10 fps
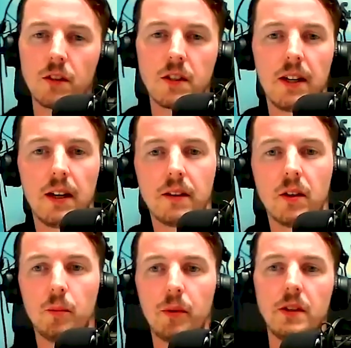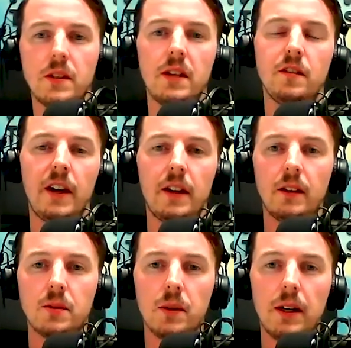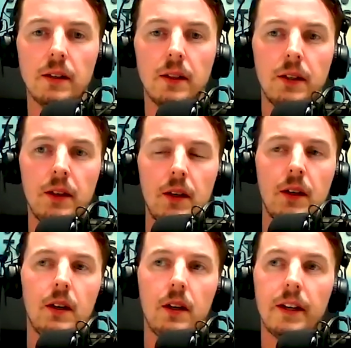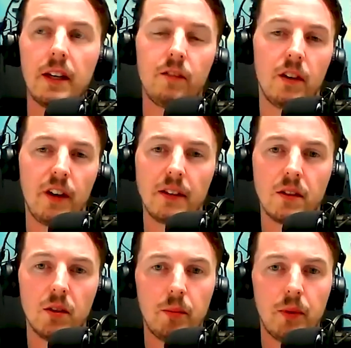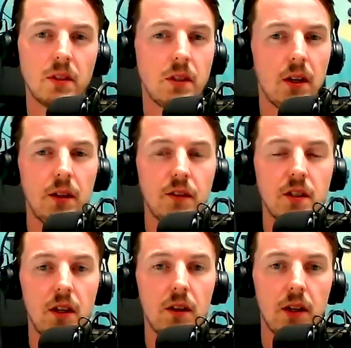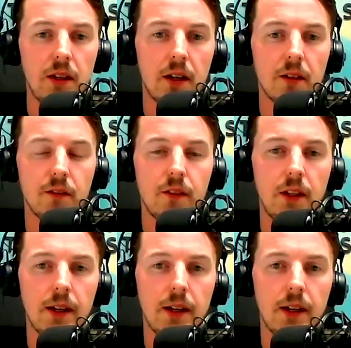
to see a lot of the companies innovating as well. Like even events companies, you've seen a lot of